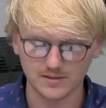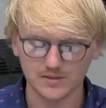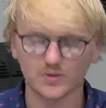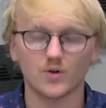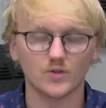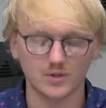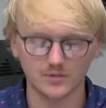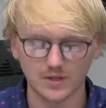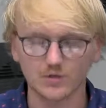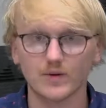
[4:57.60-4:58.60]
is in charge
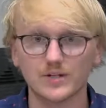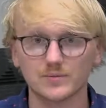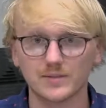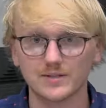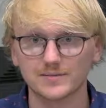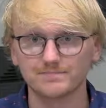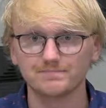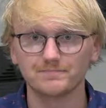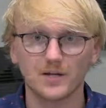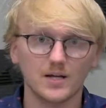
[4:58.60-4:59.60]
of the arrangements.
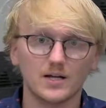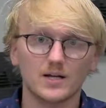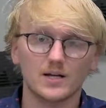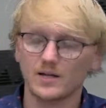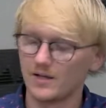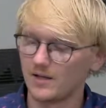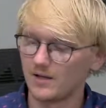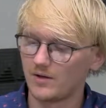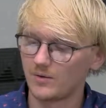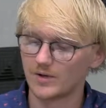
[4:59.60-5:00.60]

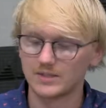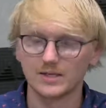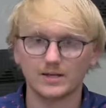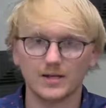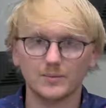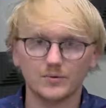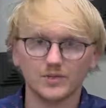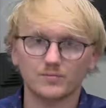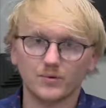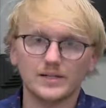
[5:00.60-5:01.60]
We're going to take a
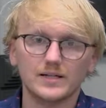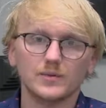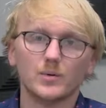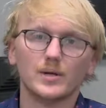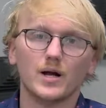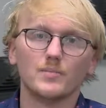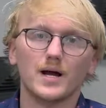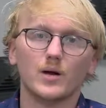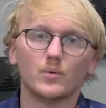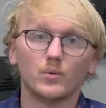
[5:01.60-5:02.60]
brief break, and when we come
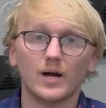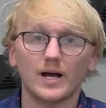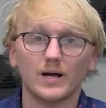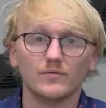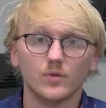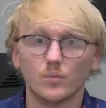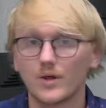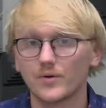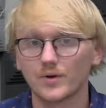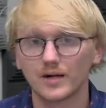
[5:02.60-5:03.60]
back, we will have the
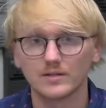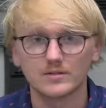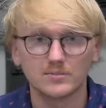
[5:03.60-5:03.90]
weather and